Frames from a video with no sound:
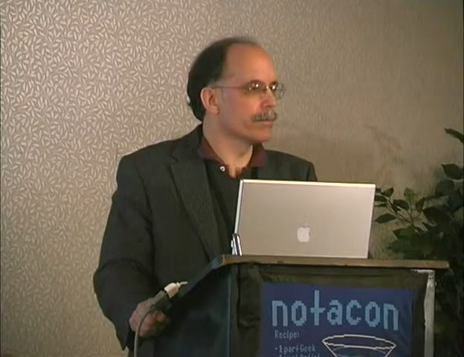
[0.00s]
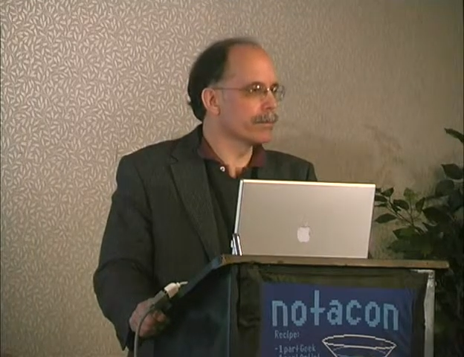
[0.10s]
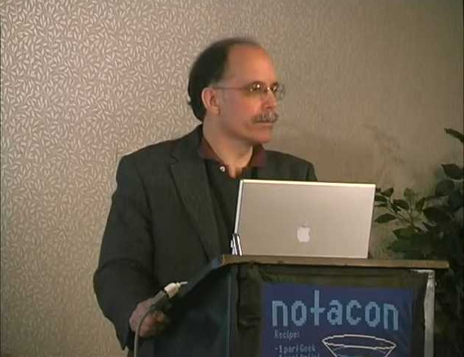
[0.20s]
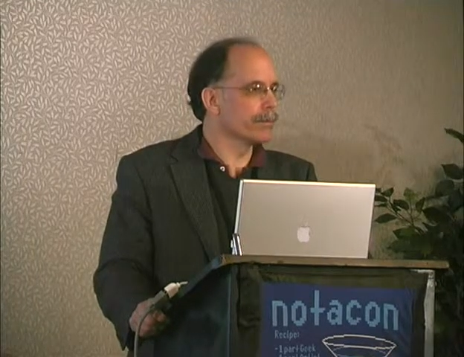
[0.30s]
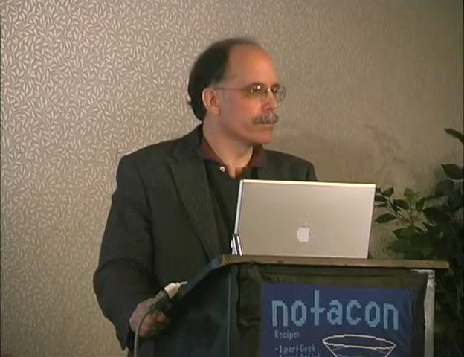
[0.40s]

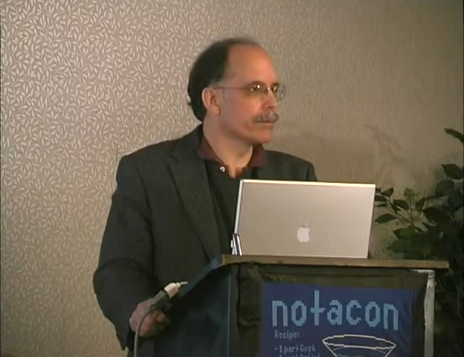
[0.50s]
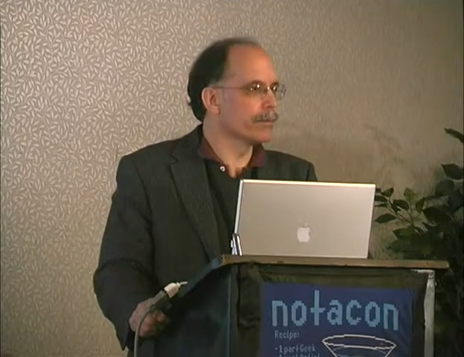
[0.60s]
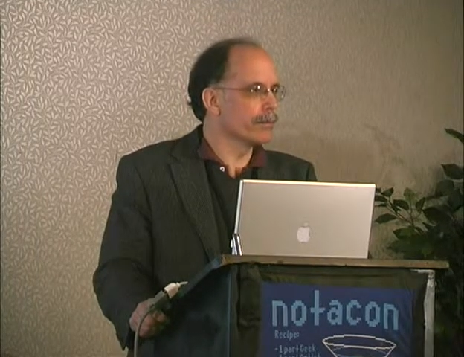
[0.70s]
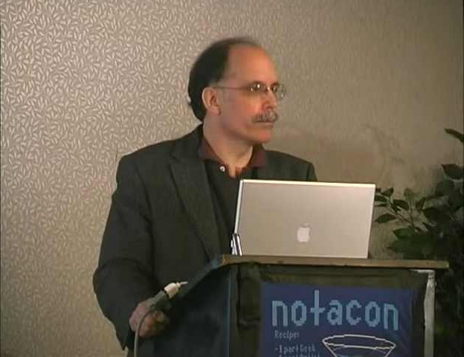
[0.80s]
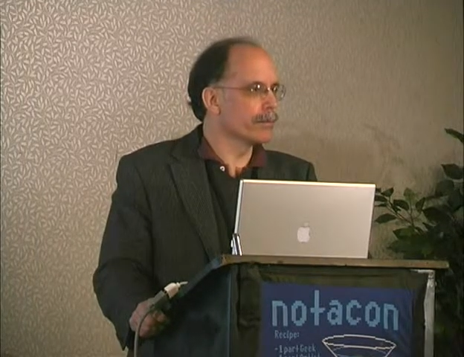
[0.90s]

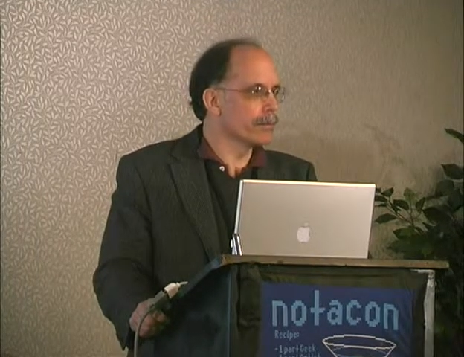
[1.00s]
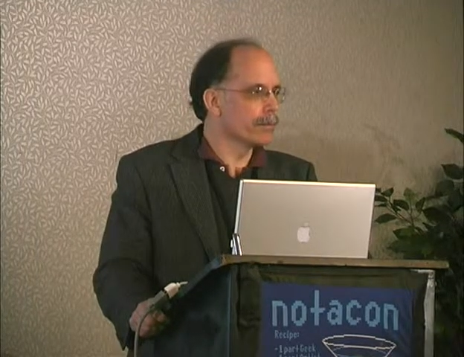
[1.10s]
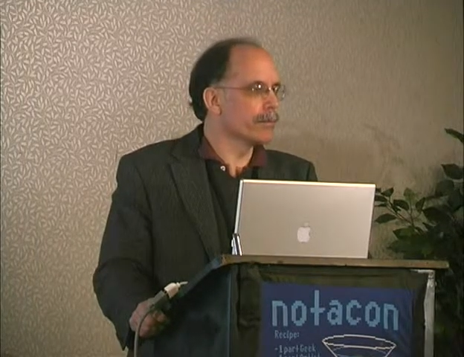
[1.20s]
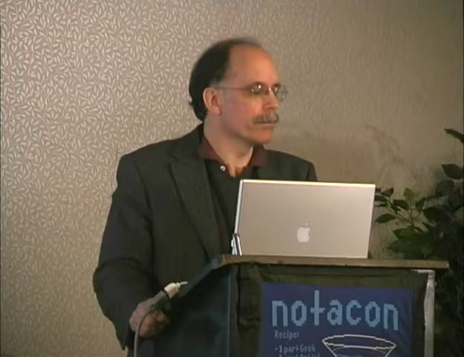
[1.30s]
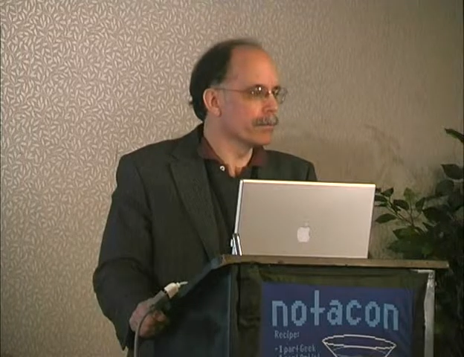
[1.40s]

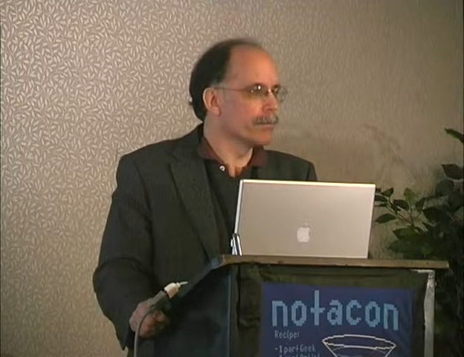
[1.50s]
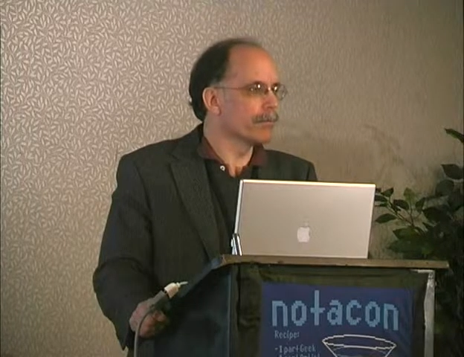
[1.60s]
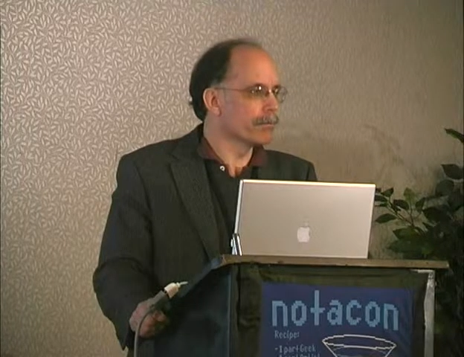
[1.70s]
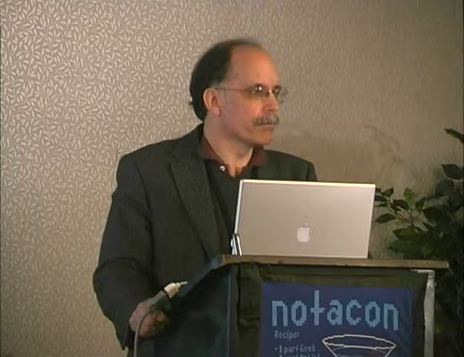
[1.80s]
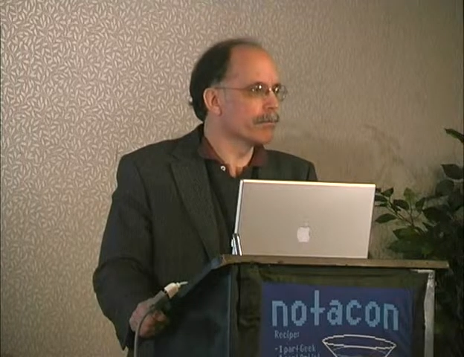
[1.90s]

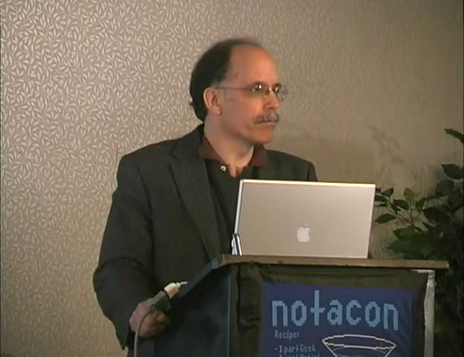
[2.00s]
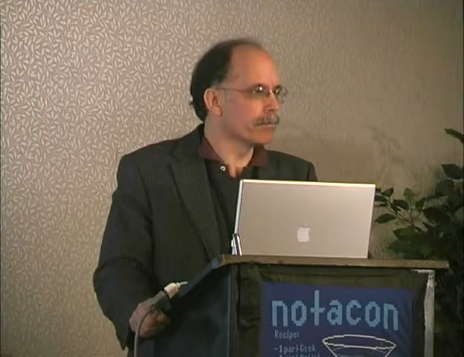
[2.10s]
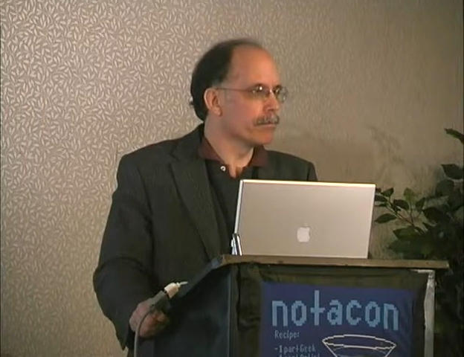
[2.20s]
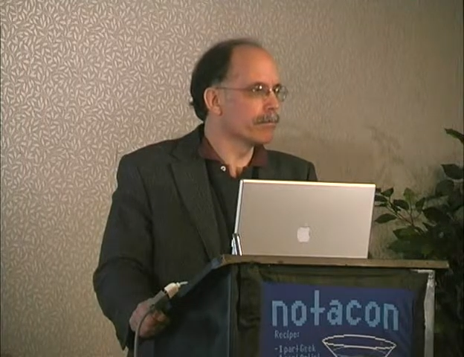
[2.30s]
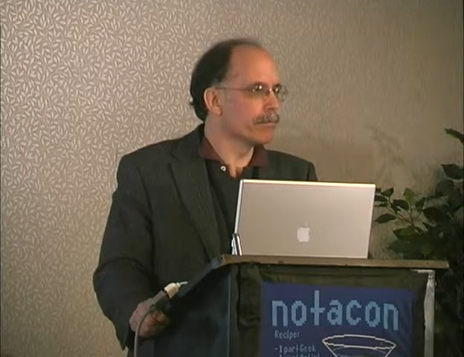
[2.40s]

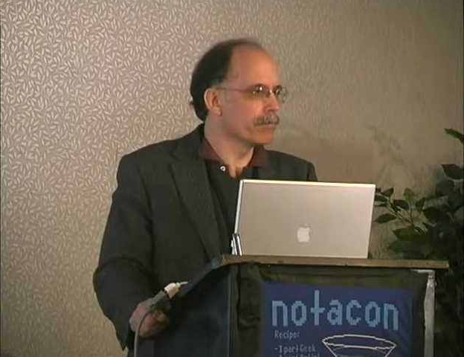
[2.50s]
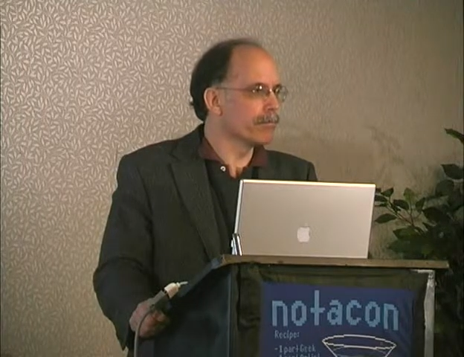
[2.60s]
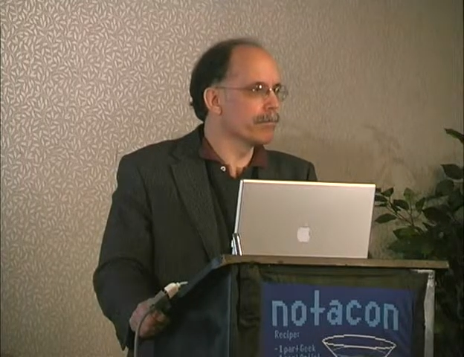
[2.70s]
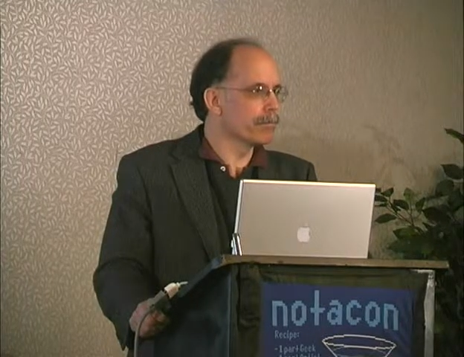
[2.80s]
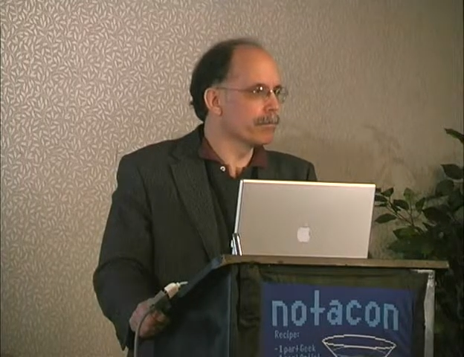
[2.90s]

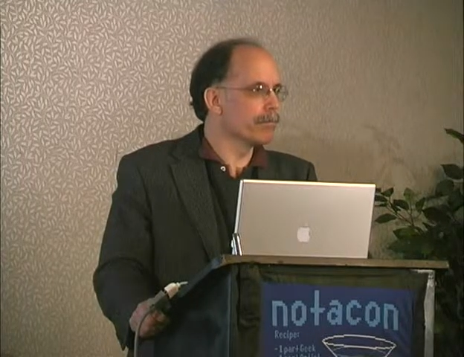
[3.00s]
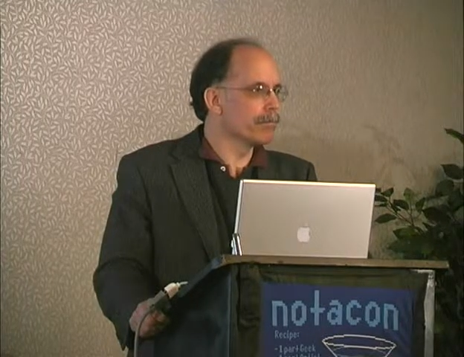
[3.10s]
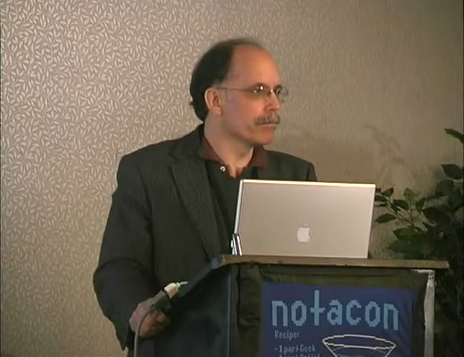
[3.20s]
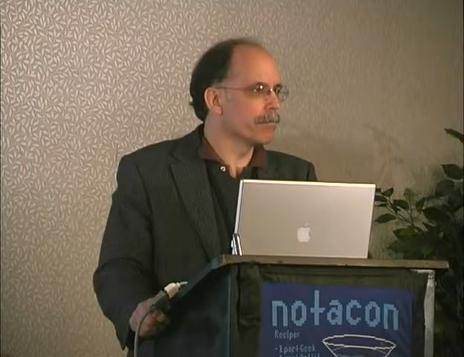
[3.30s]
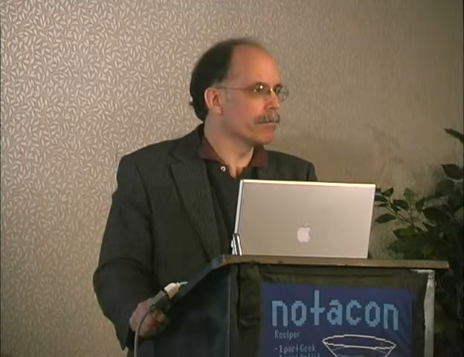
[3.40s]

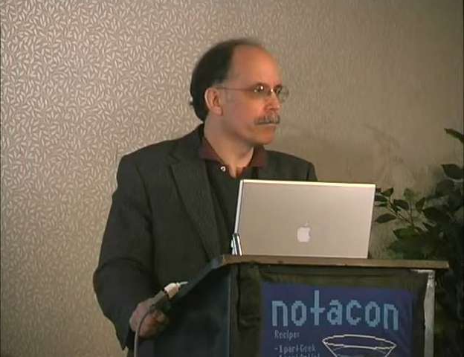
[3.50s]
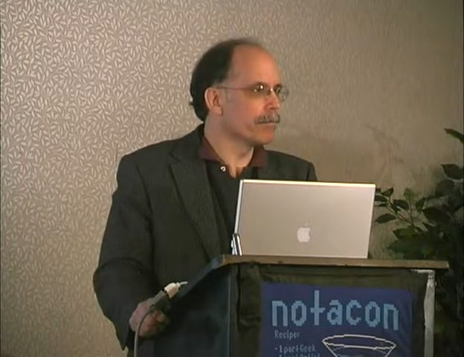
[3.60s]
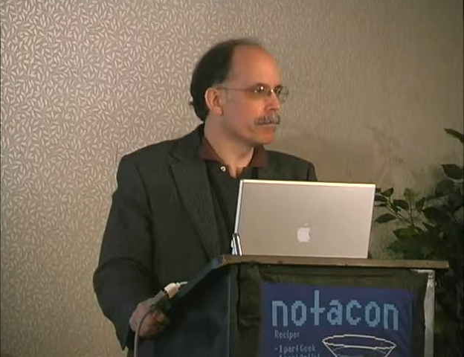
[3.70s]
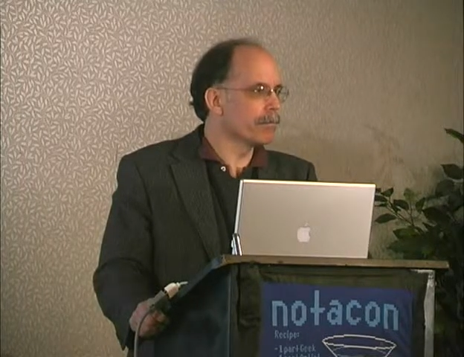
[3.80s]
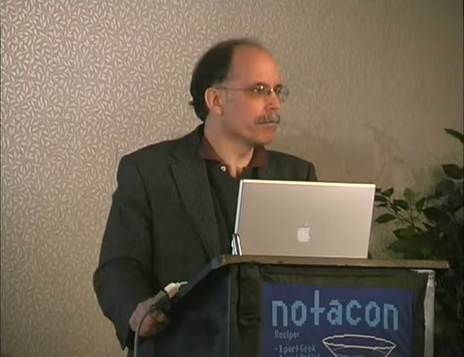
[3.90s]

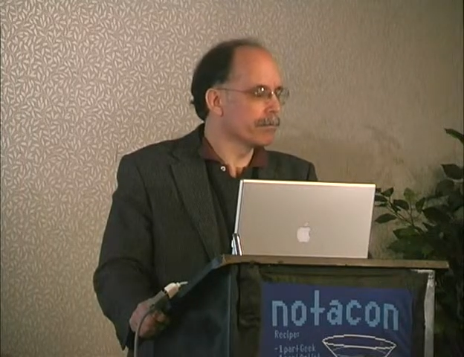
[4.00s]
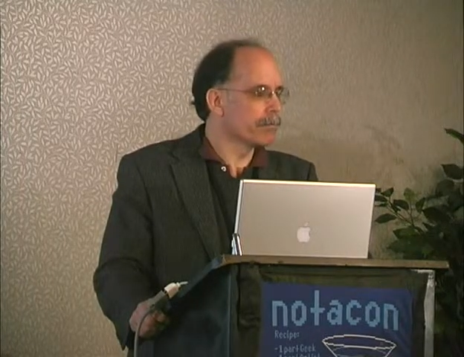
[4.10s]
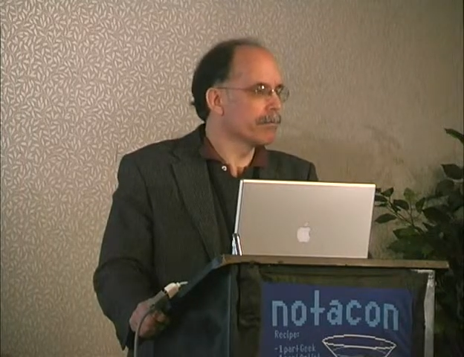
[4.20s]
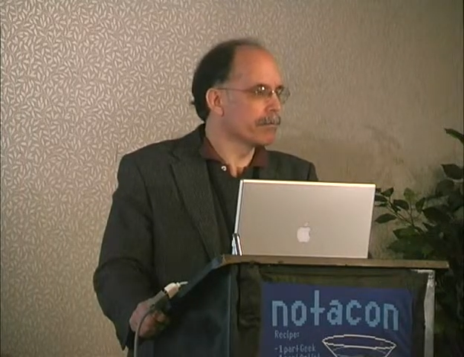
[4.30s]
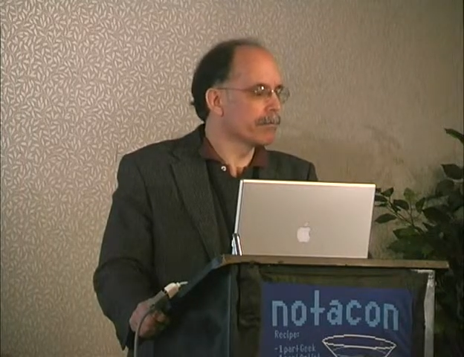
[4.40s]

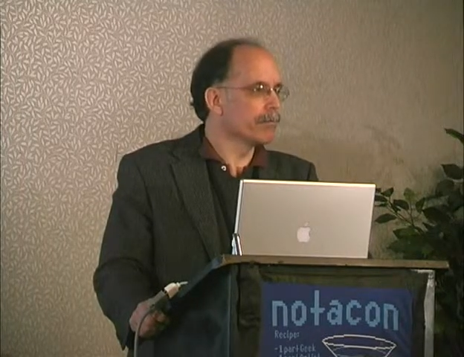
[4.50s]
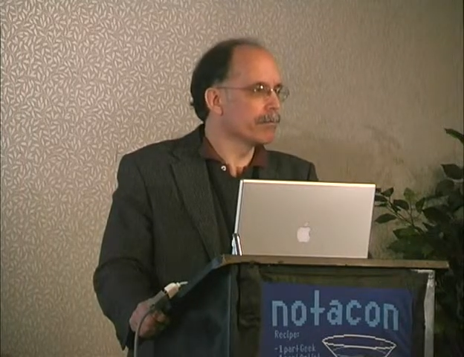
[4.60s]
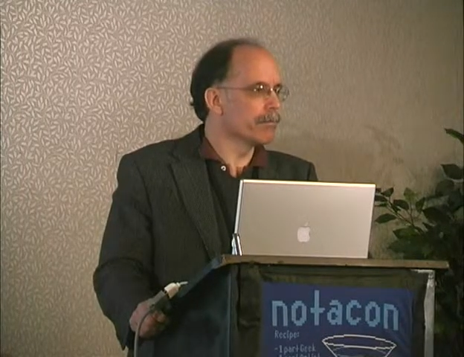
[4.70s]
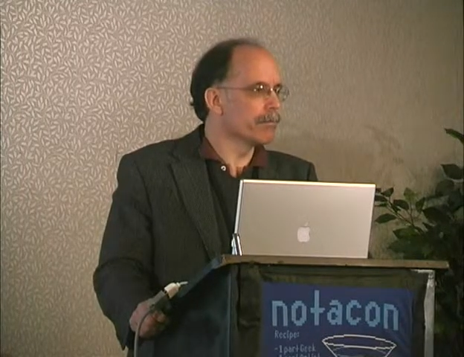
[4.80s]
Nothing is said.